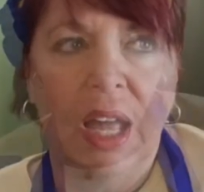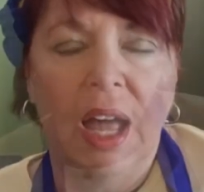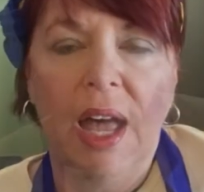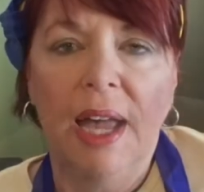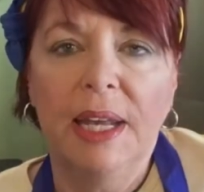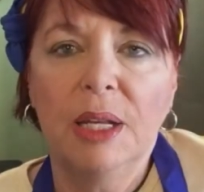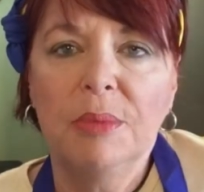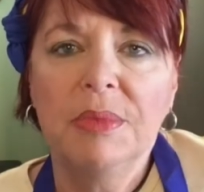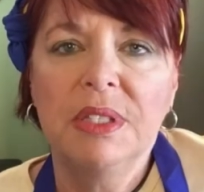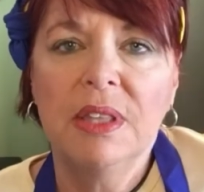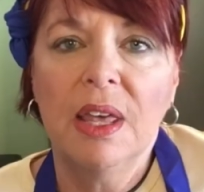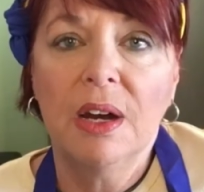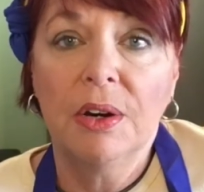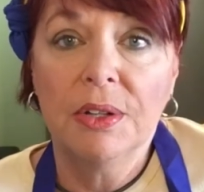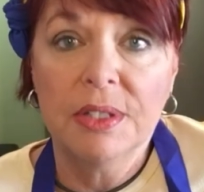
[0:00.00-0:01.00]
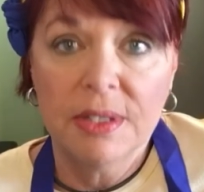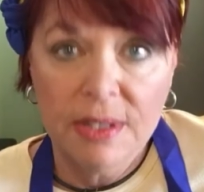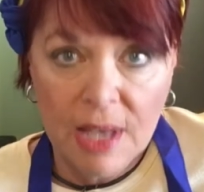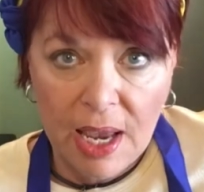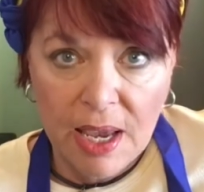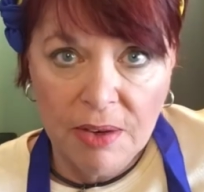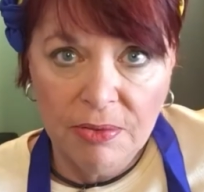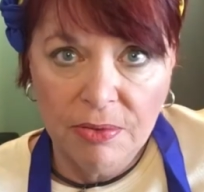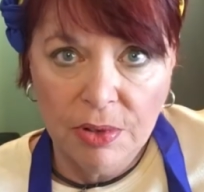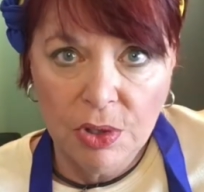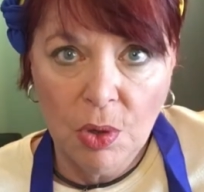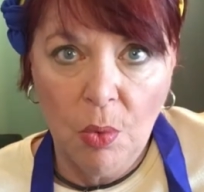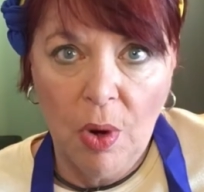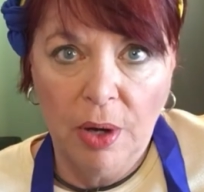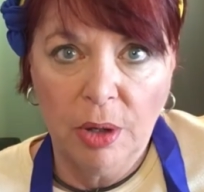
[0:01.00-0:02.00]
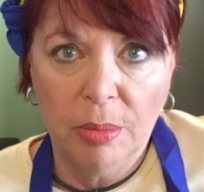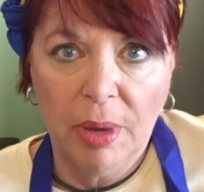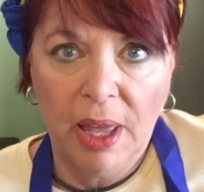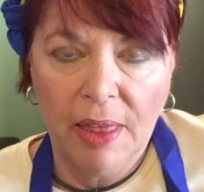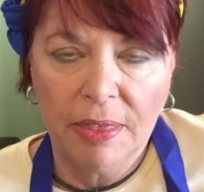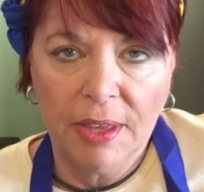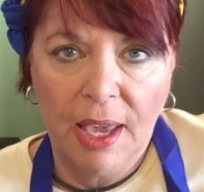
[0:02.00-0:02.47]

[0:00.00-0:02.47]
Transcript: Items that are safe to water bath